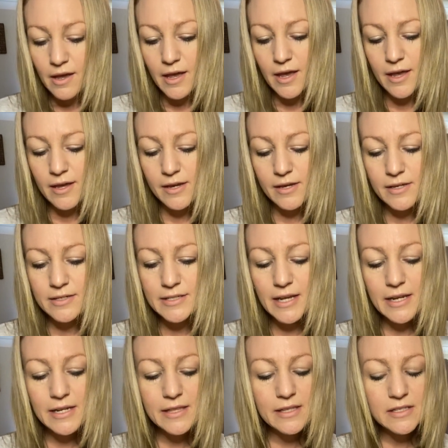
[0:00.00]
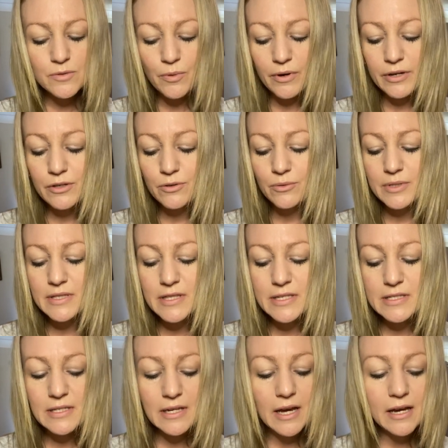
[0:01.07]
And anything that's worrying you,
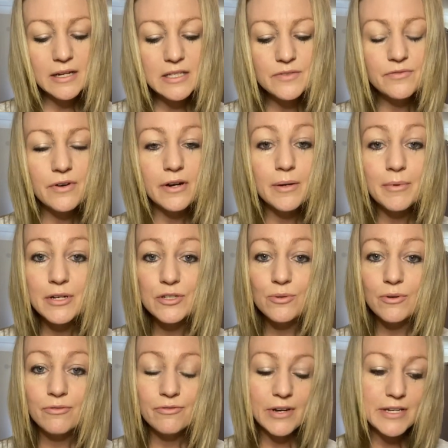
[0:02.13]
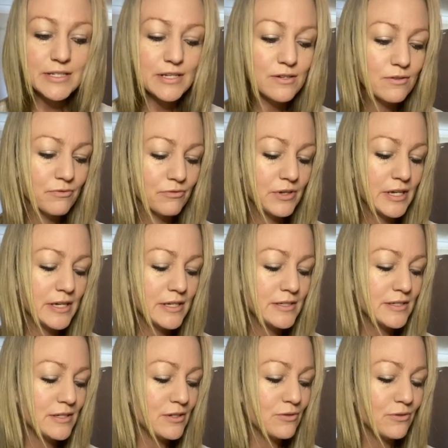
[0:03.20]
this card is very much you are facing your
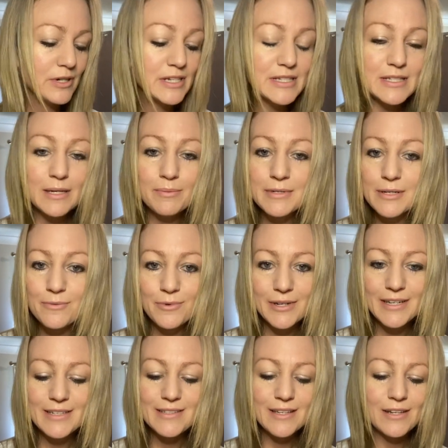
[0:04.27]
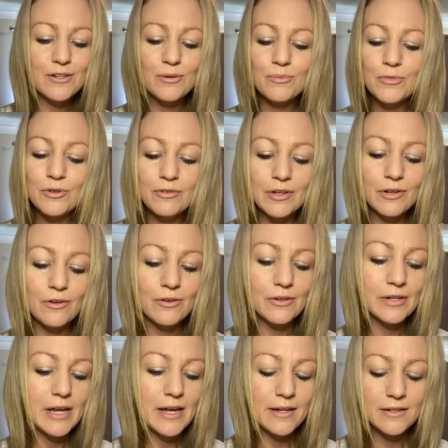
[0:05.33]
fears, you're accepting what is, and you're moving on.
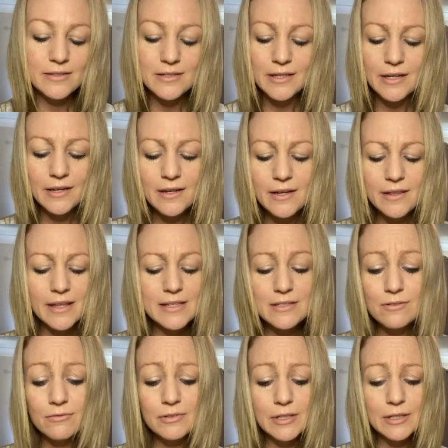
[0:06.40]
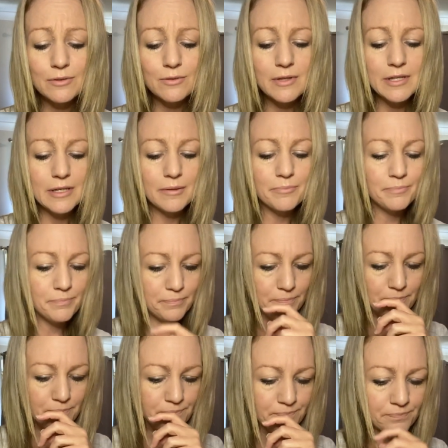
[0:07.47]
And that's a really good thing.
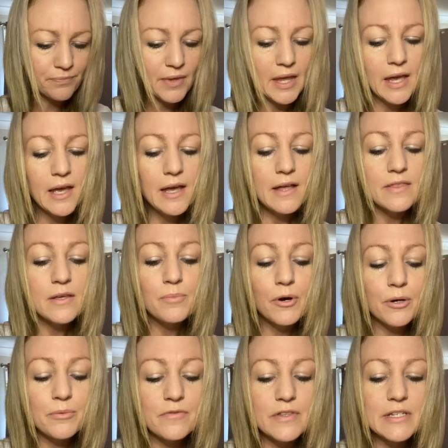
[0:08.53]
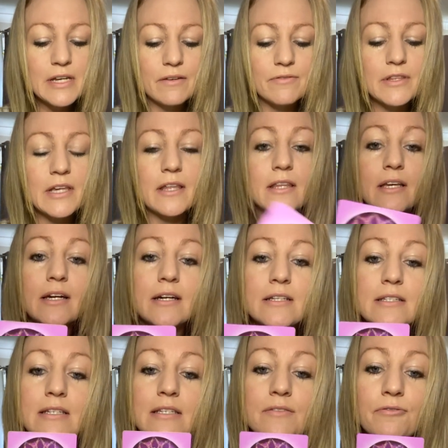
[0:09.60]
The bottom of the deck for the other cards
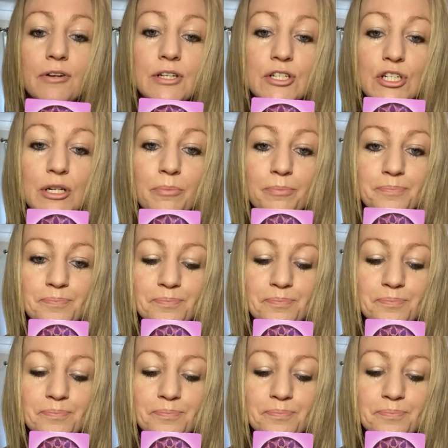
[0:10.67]
is friendship.